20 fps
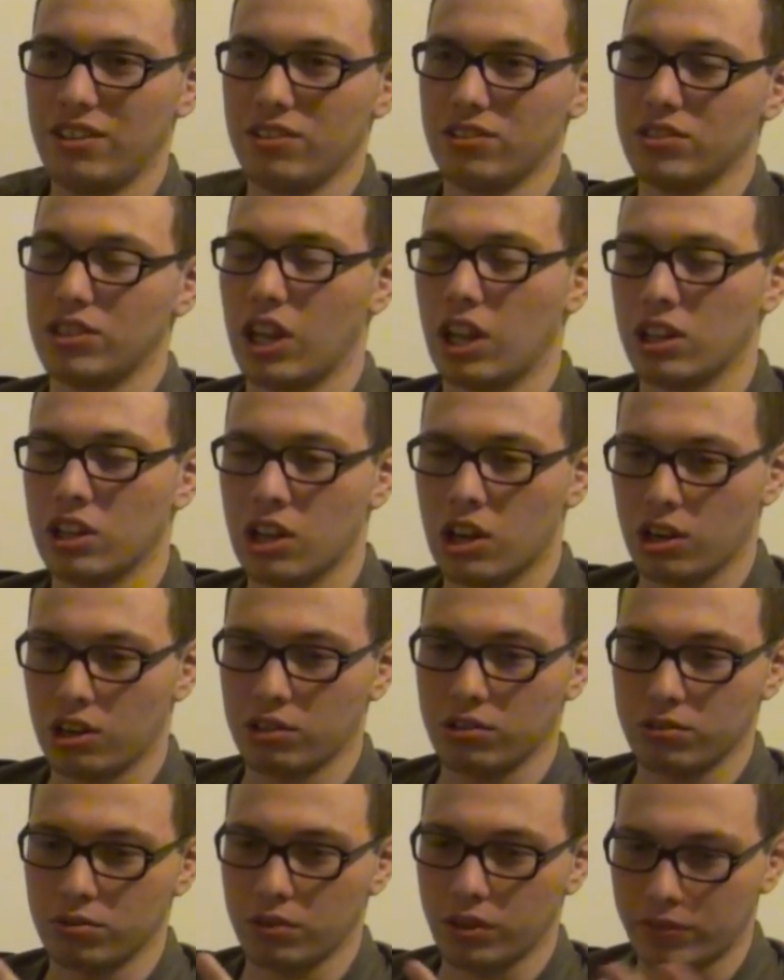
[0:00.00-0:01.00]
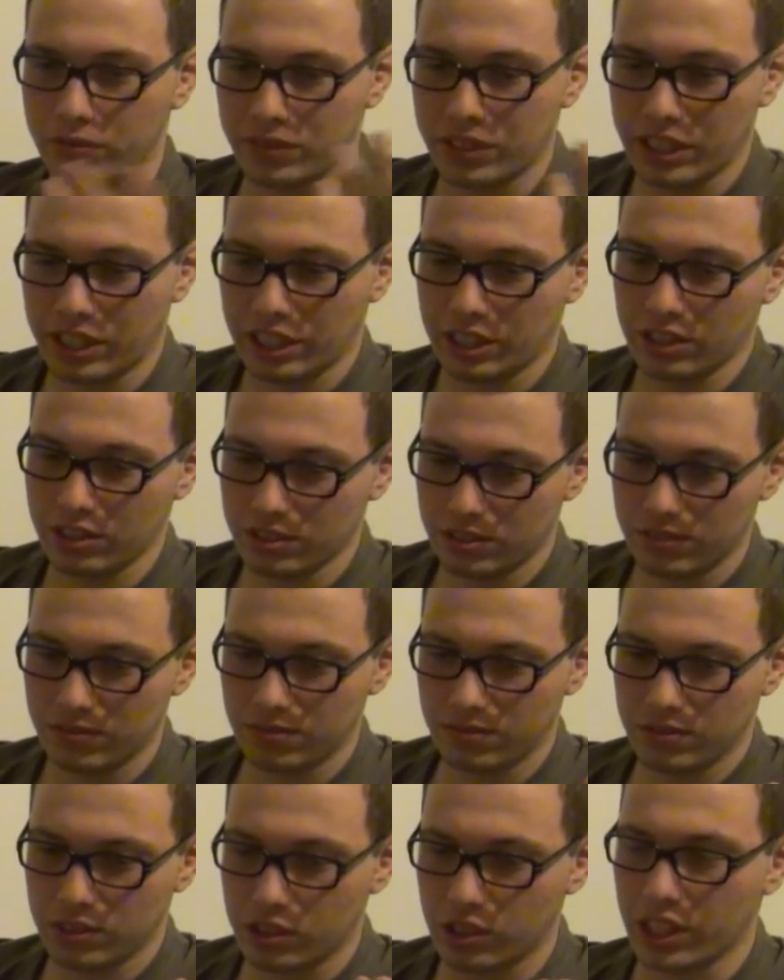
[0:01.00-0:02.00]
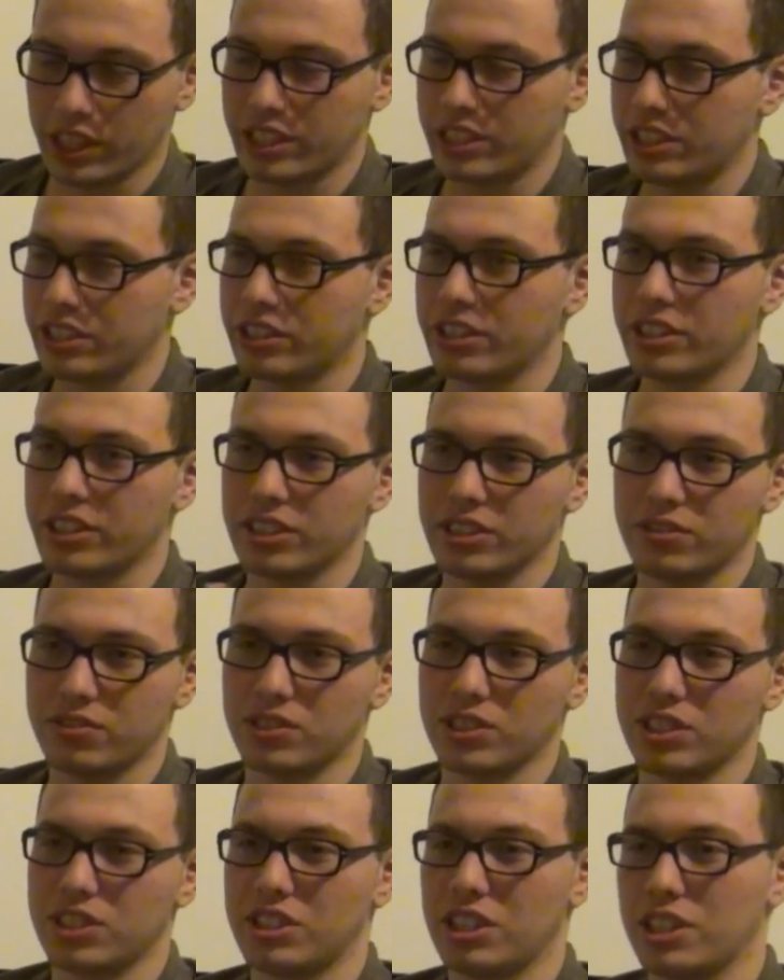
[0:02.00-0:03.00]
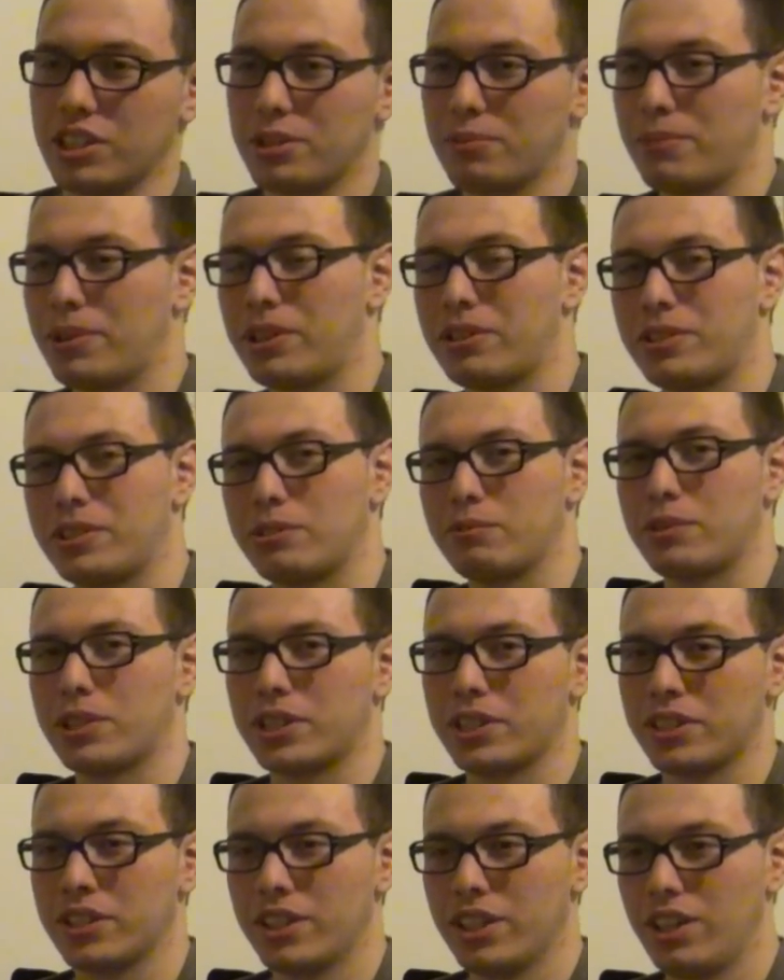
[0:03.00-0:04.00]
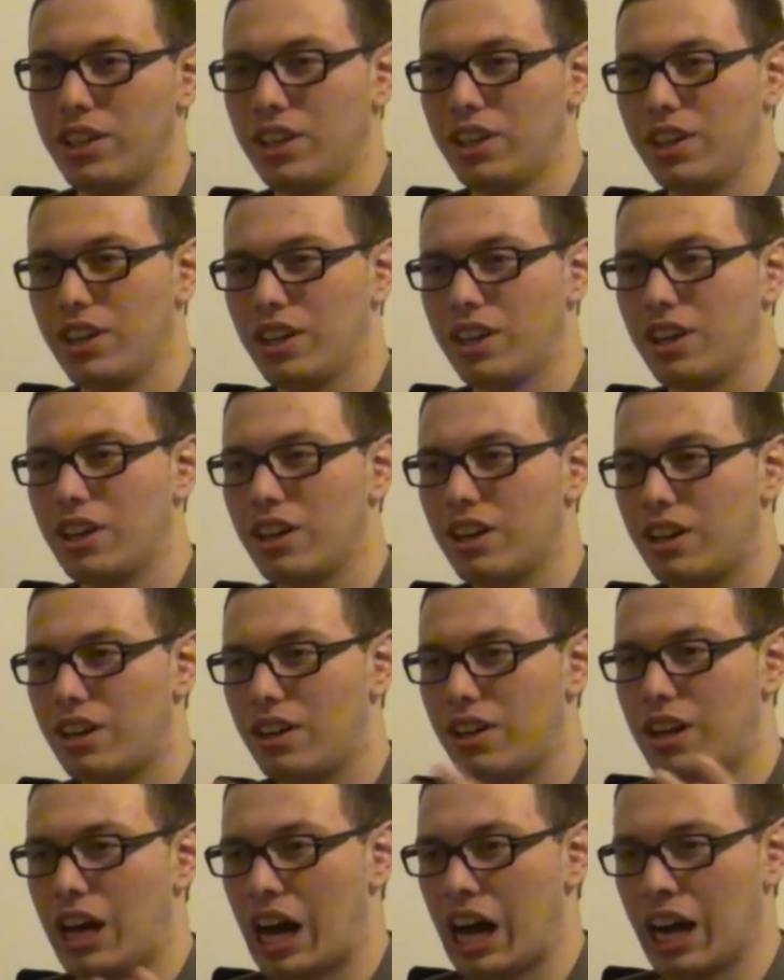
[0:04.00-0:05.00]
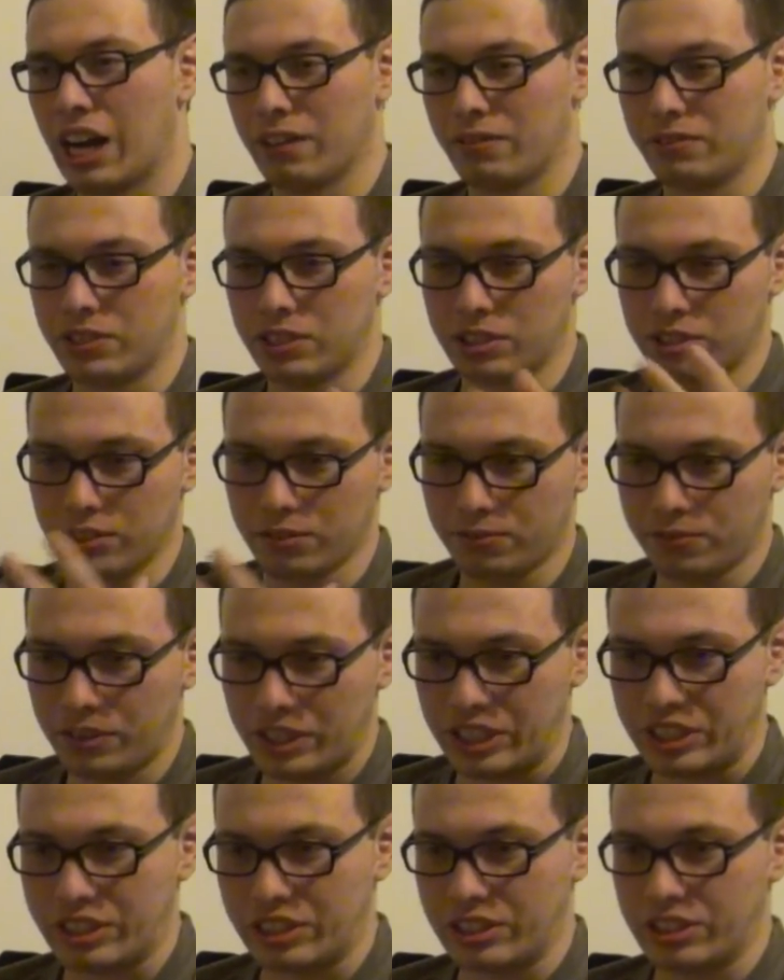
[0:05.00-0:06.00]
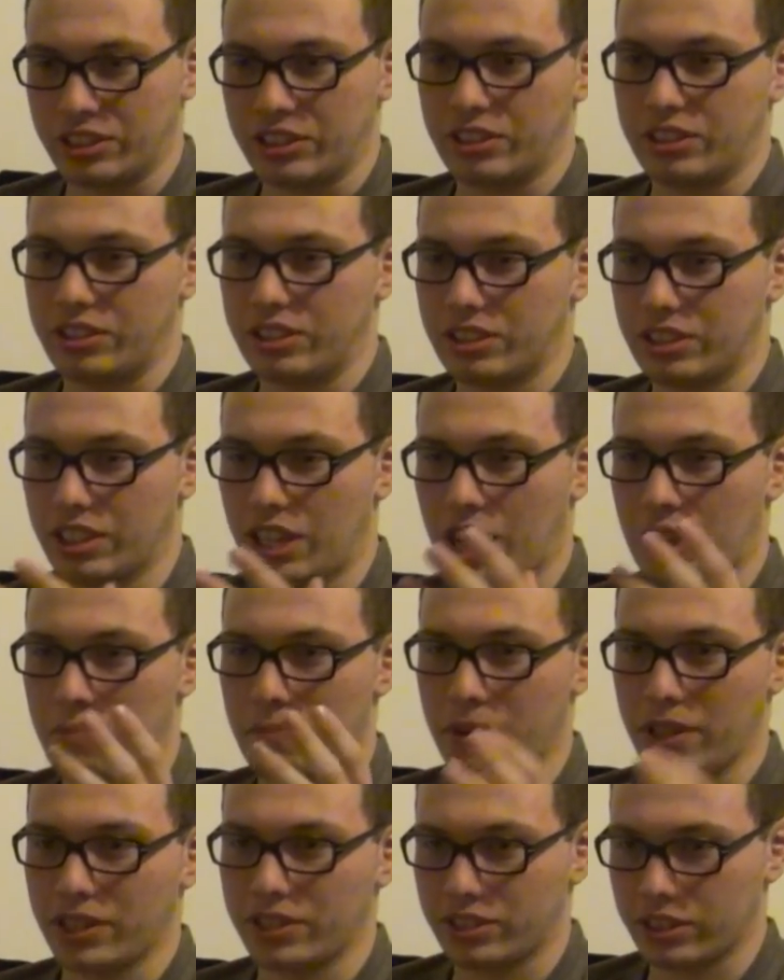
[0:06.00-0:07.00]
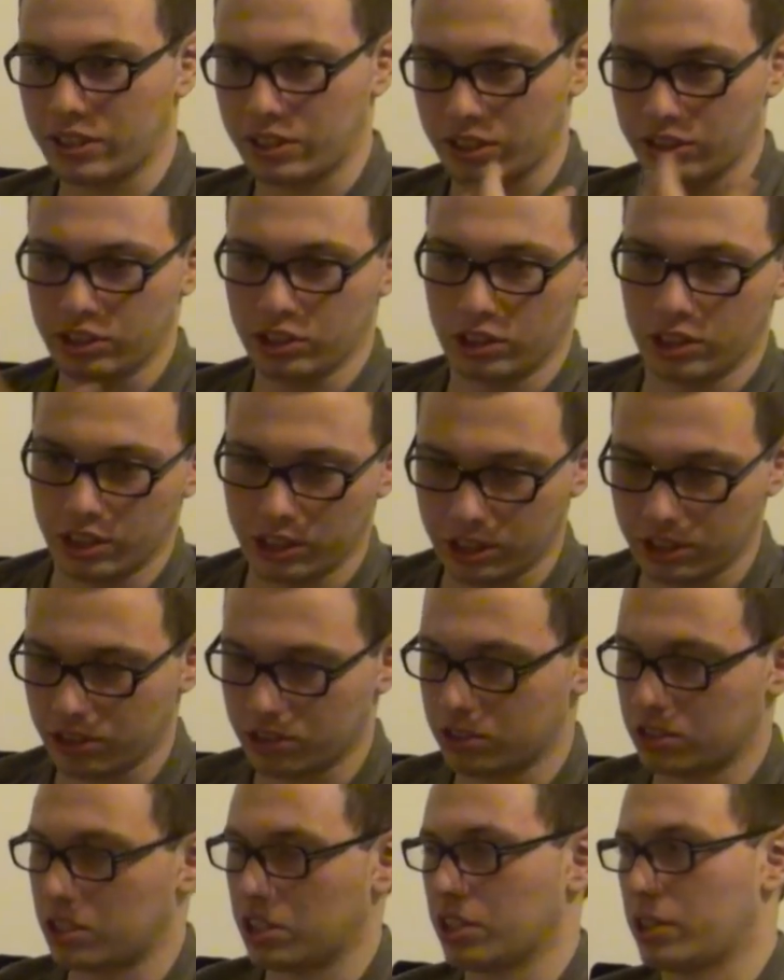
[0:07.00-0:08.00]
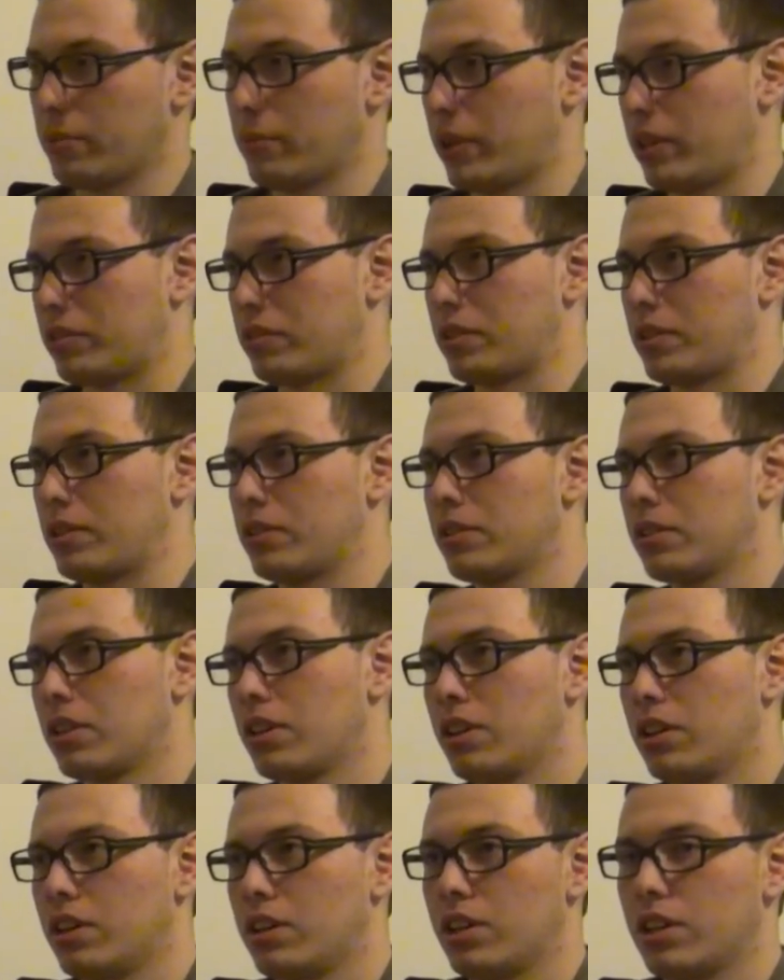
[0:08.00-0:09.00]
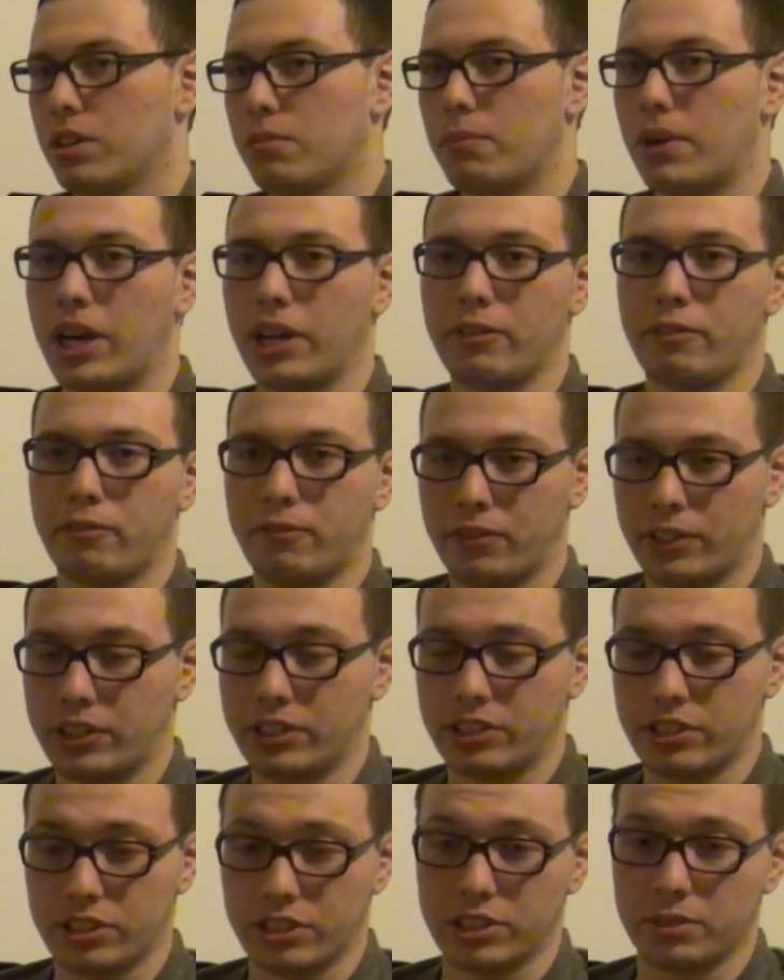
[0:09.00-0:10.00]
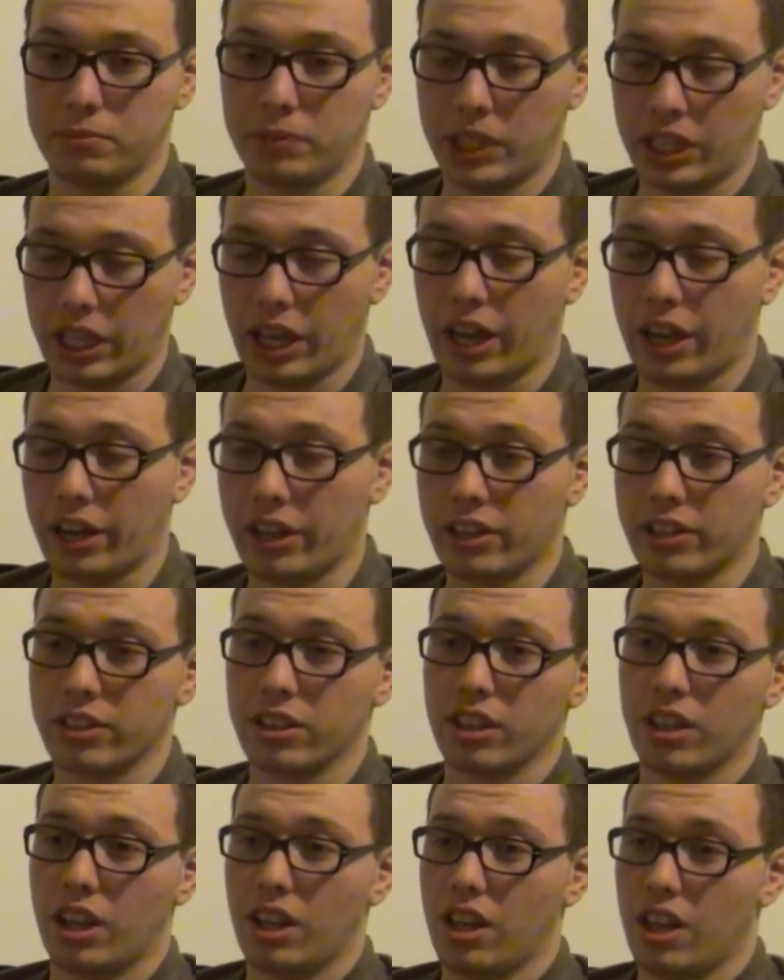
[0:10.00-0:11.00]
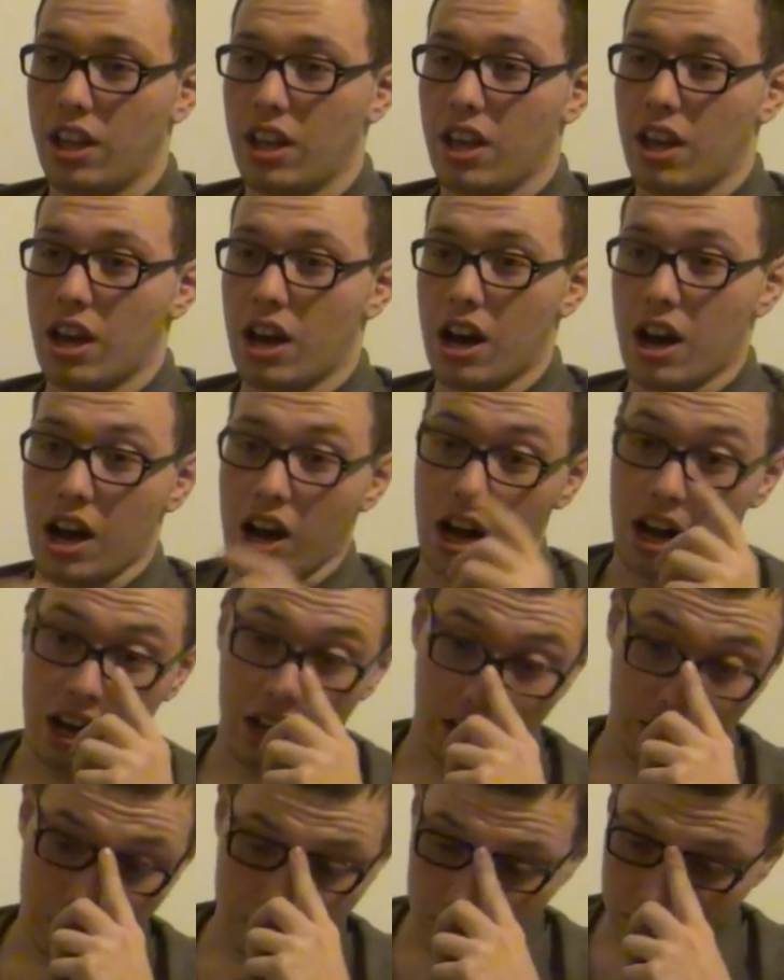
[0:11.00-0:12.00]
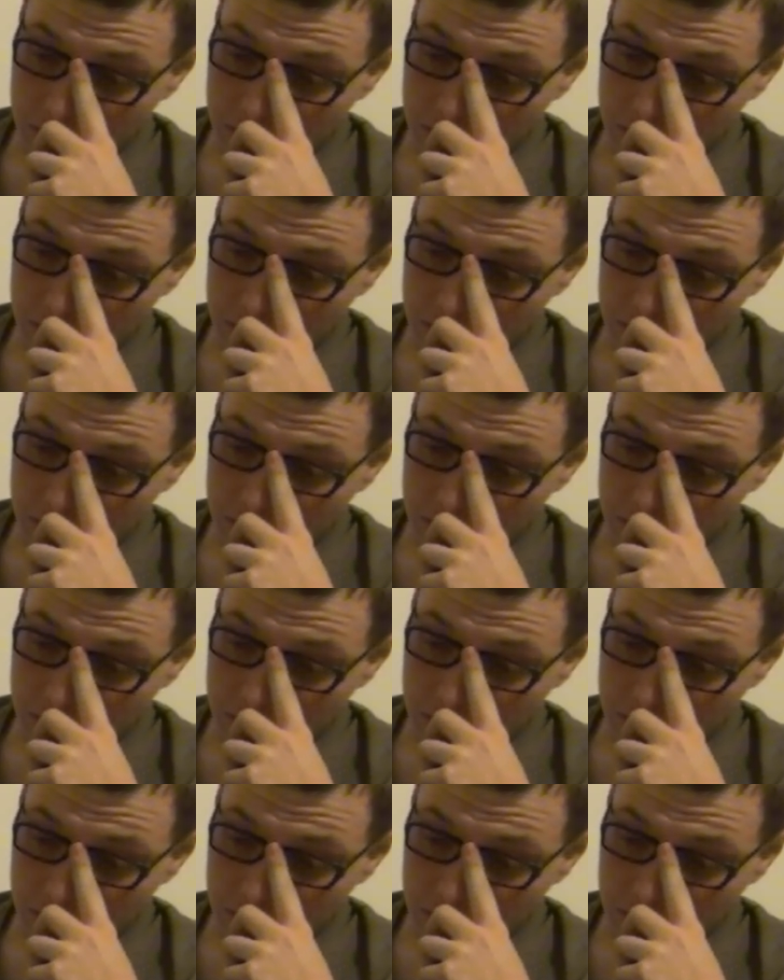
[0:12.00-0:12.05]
along with the criterias for the documentary where I have to do a thesis and basically turn it into a documentary. My thesis being uh,